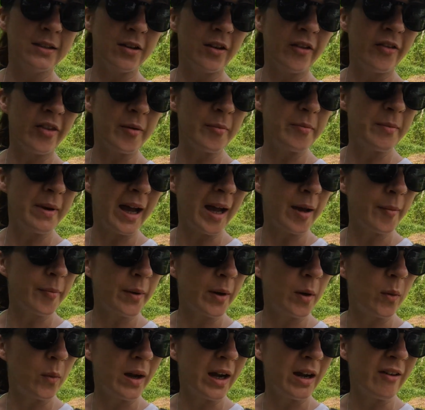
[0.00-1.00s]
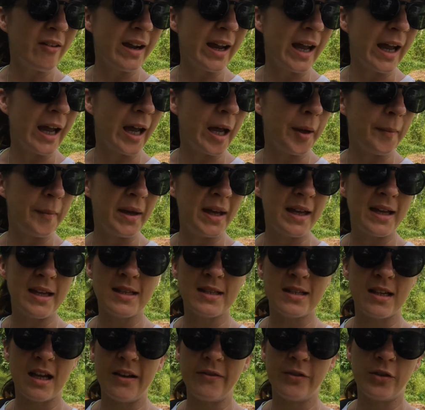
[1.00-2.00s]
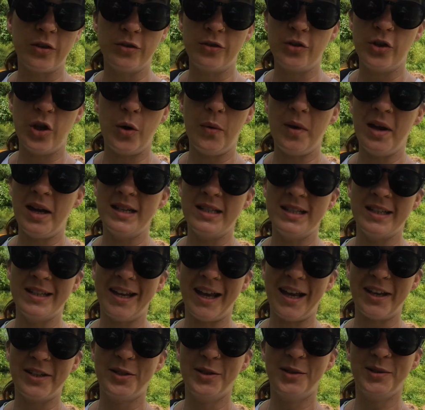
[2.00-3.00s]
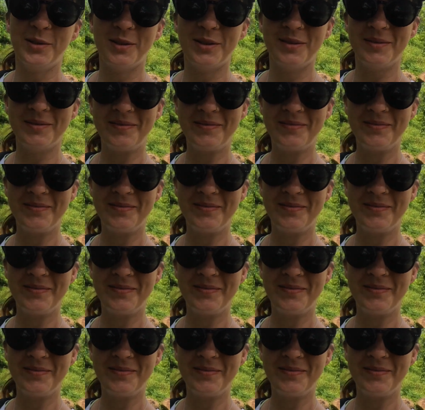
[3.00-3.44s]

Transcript: on the map where I am, as I've got no idea at all.